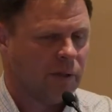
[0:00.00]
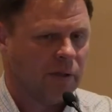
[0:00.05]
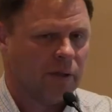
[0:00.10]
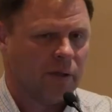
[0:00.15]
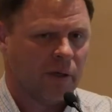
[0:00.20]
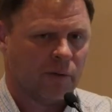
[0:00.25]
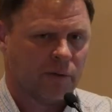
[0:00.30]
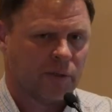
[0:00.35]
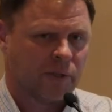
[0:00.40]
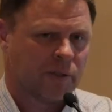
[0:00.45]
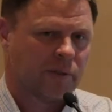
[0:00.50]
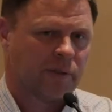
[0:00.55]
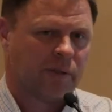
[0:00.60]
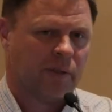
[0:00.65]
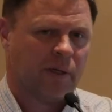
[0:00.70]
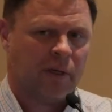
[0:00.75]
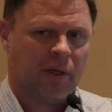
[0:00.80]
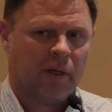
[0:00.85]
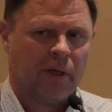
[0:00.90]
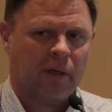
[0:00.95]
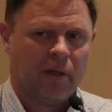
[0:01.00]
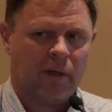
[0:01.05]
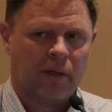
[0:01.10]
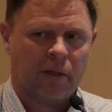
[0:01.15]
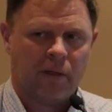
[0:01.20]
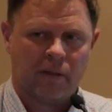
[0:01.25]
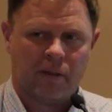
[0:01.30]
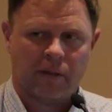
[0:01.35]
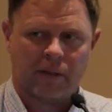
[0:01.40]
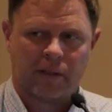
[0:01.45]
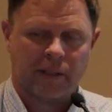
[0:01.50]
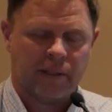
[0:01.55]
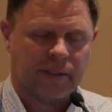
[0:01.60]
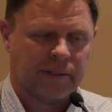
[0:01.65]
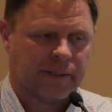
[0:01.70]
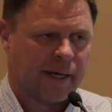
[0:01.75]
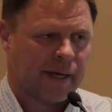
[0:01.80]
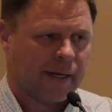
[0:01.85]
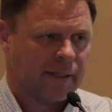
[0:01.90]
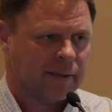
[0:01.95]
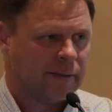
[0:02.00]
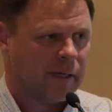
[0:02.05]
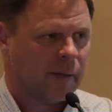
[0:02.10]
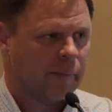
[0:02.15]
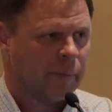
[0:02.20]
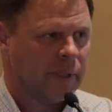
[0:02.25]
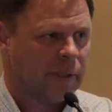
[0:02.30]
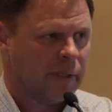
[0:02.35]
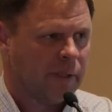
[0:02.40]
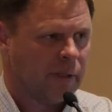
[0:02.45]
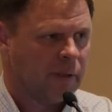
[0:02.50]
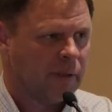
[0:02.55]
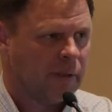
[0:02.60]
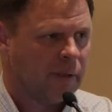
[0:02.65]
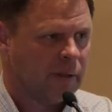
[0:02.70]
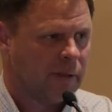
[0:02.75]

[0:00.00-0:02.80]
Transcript: You don't just look these guys up in the